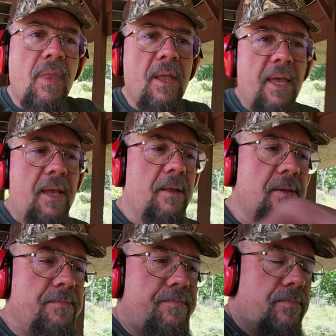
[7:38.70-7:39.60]
okay?
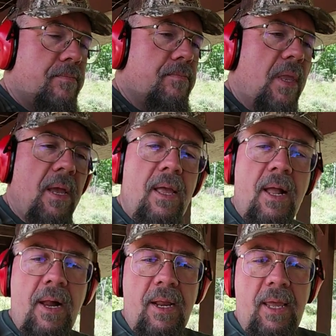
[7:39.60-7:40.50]

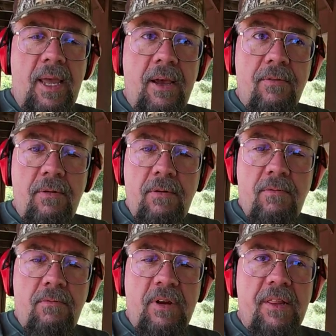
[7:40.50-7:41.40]
It
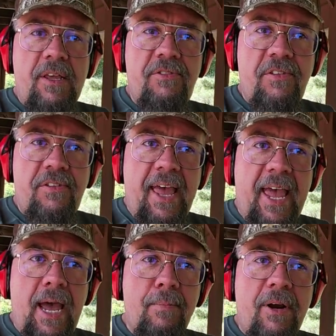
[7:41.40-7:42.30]
releases the
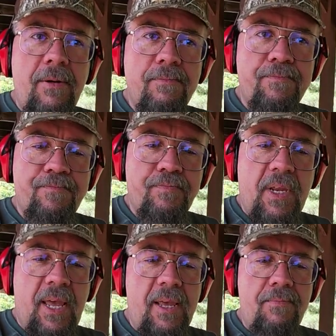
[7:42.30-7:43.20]
hammer,
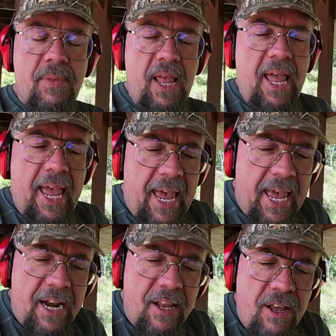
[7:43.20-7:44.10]
okay?
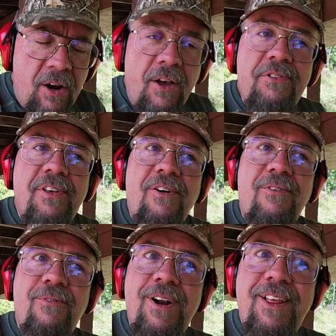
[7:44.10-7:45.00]
And also
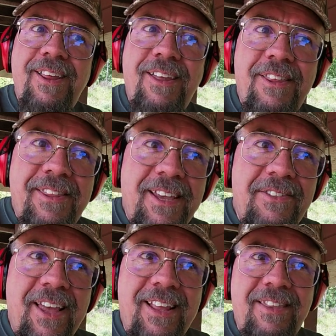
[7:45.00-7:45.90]
one of the other
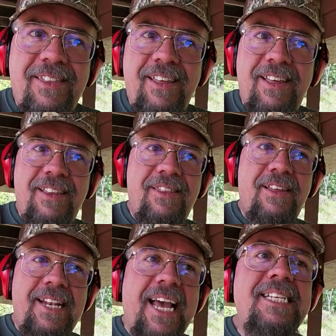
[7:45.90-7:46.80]
things that the
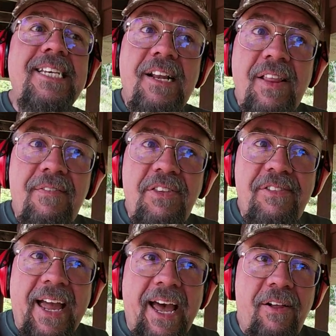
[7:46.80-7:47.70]
1911
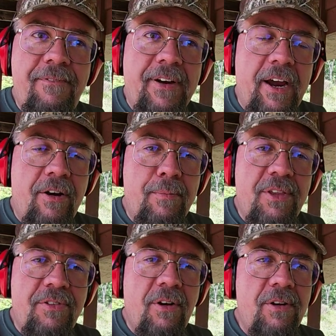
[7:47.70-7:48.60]
style firearm
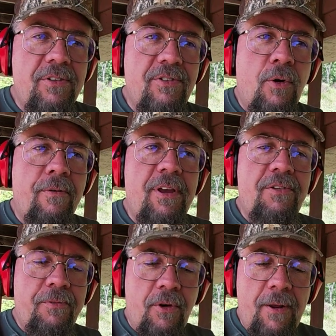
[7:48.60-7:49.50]
is
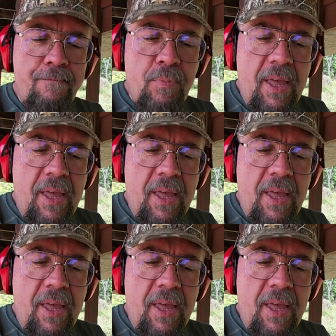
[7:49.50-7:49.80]
notorious for,